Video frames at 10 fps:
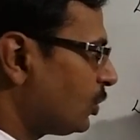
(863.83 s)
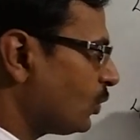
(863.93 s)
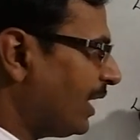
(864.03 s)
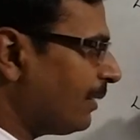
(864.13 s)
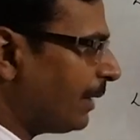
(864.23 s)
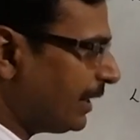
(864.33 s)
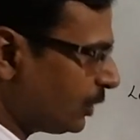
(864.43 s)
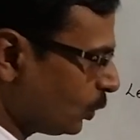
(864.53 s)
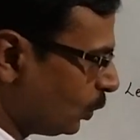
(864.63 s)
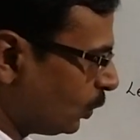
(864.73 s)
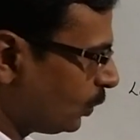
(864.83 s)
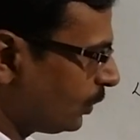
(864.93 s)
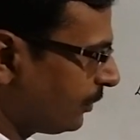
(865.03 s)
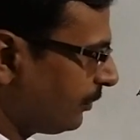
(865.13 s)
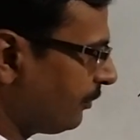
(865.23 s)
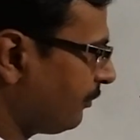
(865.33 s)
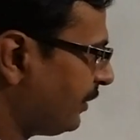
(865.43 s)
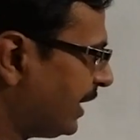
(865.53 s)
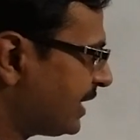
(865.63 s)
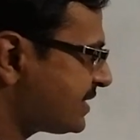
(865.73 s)
12 by 2,
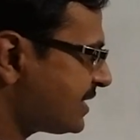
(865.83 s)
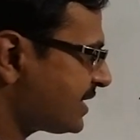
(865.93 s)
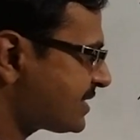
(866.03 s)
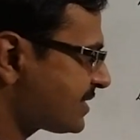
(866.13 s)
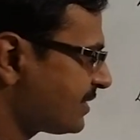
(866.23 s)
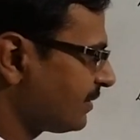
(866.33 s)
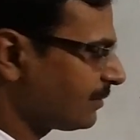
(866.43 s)
we get 6.